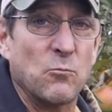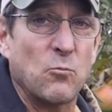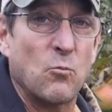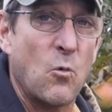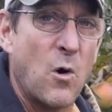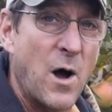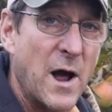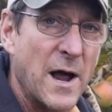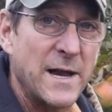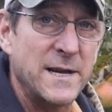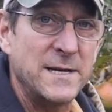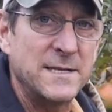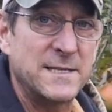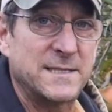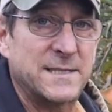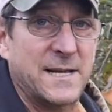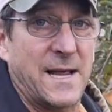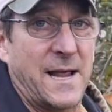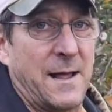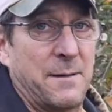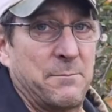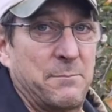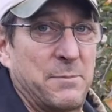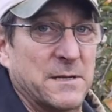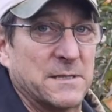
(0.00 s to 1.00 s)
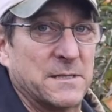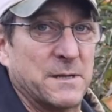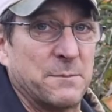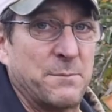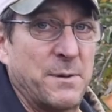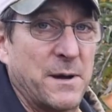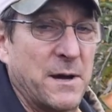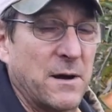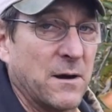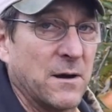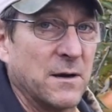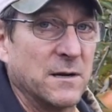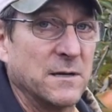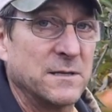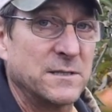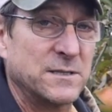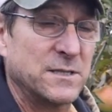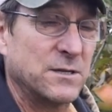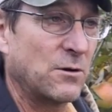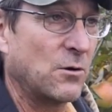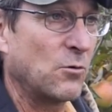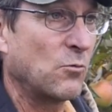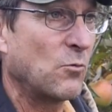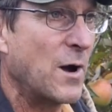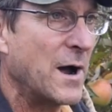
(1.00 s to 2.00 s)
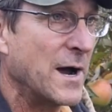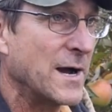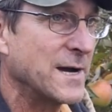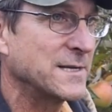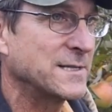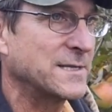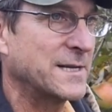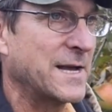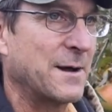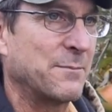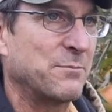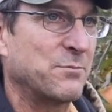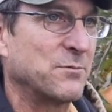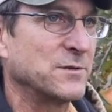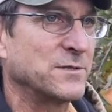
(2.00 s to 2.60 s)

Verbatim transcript: Winesap as a parent. So Winesap